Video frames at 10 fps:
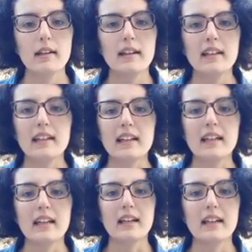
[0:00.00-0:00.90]

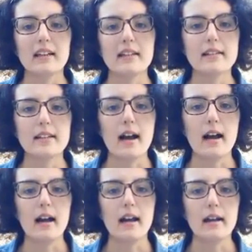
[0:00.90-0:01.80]

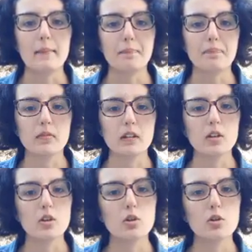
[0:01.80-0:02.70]
And
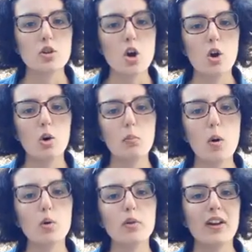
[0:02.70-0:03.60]
so
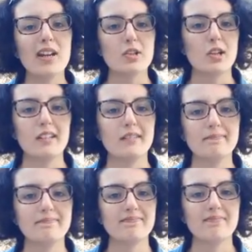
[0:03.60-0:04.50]
motivation.
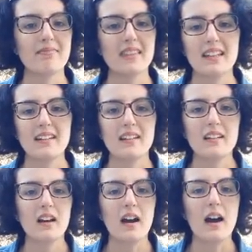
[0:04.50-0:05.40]

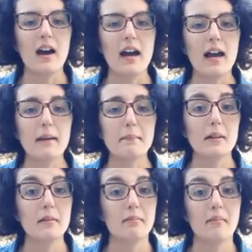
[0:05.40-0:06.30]

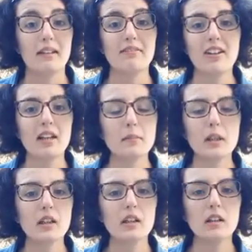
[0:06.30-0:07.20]
My
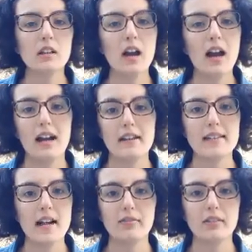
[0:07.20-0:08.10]
family has
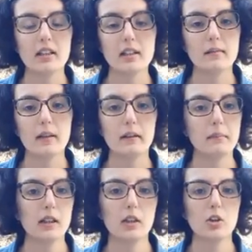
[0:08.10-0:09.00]
definitely like been
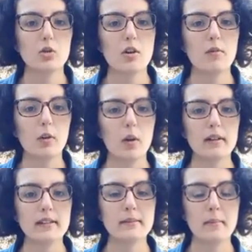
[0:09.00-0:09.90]
a huge
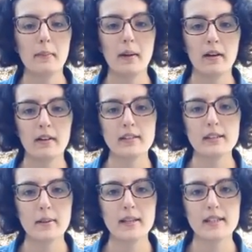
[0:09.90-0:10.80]
influence. My parents,
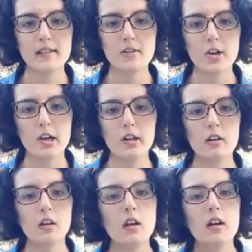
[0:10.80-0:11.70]
my sister,
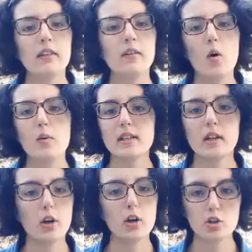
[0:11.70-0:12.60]
they've always
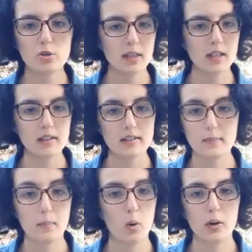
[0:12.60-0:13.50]
encouraged me,
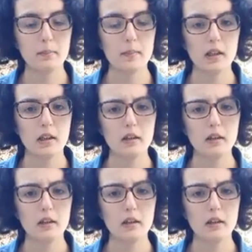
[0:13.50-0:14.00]
supported me.